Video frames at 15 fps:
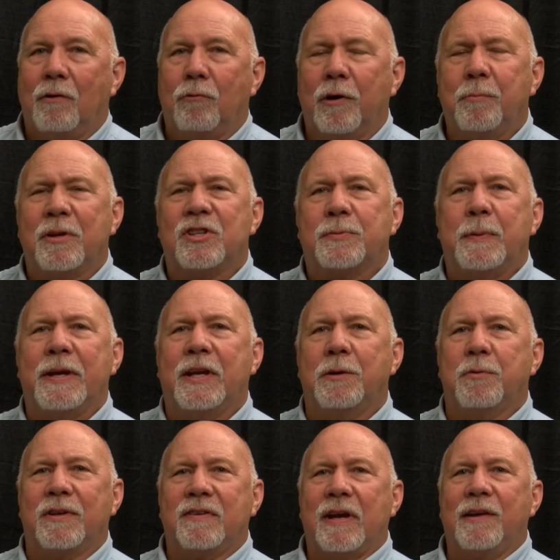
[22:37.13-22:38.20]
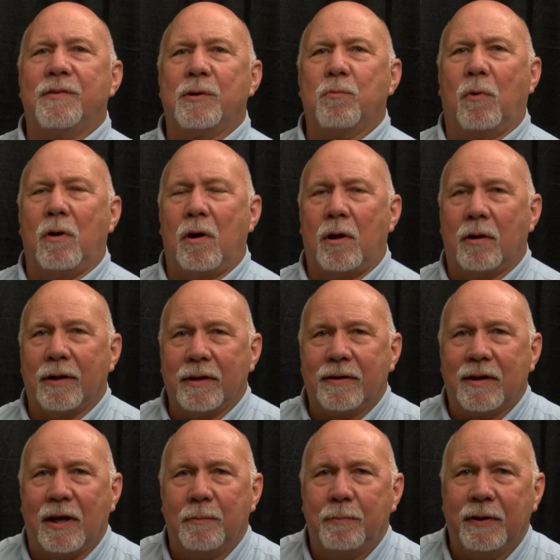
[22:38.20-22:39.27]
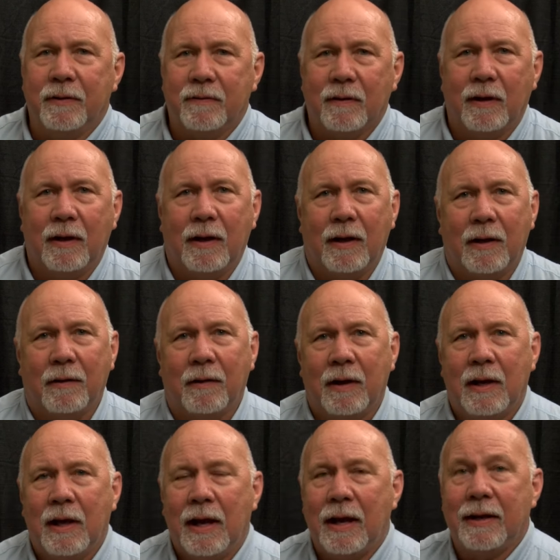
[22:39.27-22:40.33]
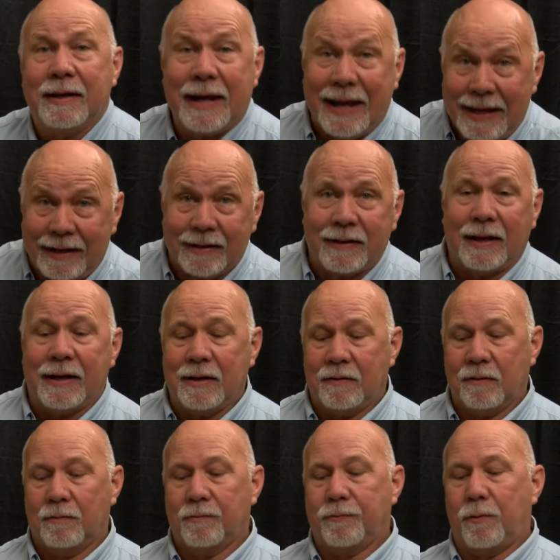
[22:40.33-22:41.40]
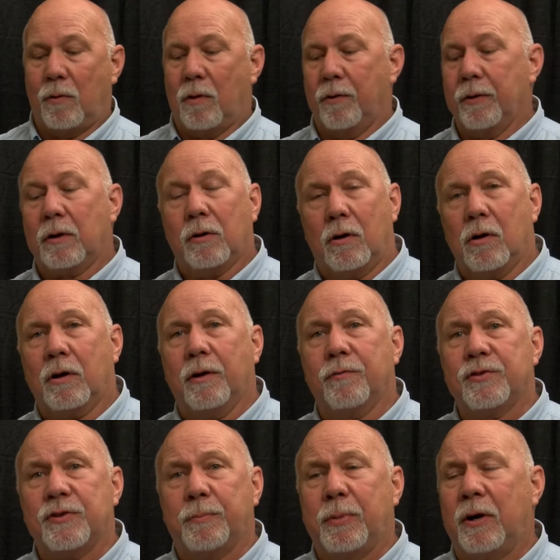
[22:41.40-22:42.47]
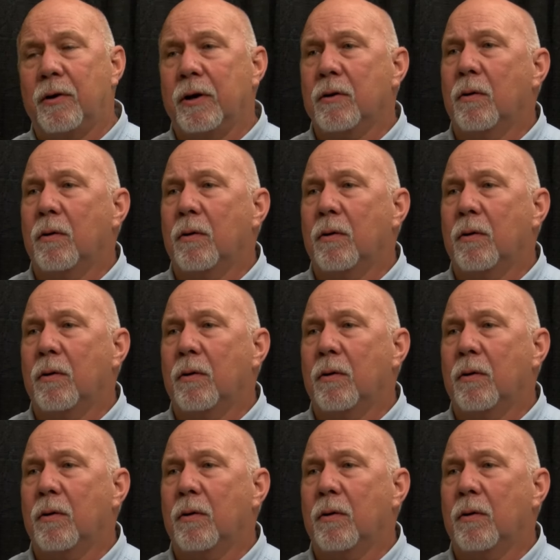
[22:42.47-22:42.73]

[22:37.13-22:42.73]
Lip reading: We've been speaking with David Wall, incumbent and candidate for the Clerk of Superior